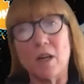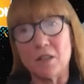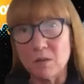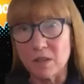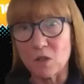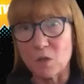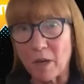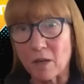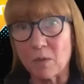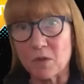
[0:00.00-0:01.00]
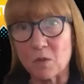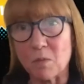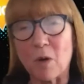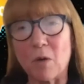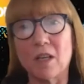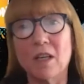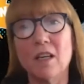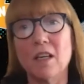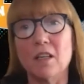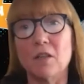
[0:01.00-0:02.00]
to expect with smoke
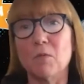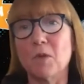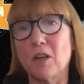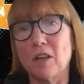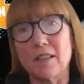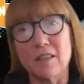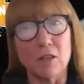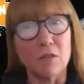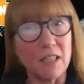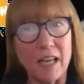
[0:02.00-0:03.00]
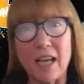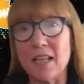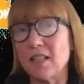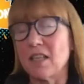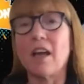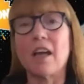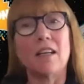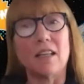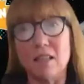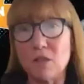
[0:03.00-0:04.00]
regarding, today, tonight,
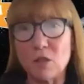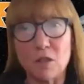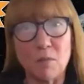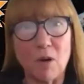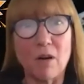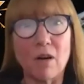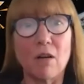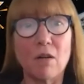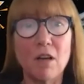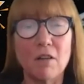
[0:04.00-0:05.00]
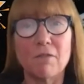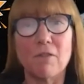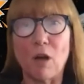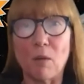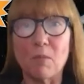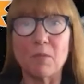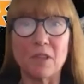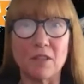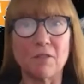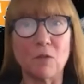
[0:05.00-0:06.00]
and into tomorrow from the
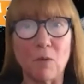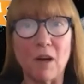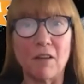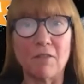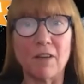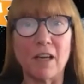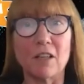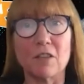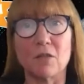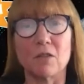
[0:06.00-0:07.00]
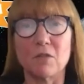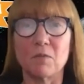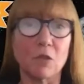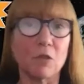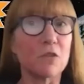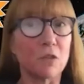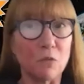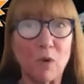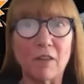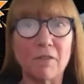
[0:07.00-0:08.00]
different wildfires or, the
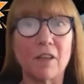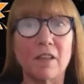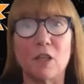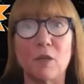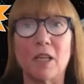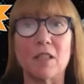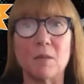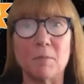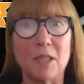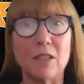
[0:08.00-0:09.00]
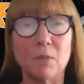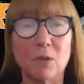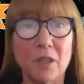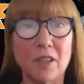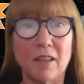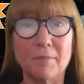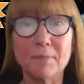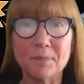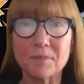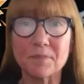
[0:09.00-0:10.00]
certain wildfire that he might be deployed on.
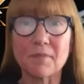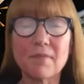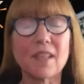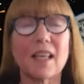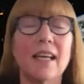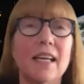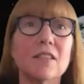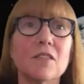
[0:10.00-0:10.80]
And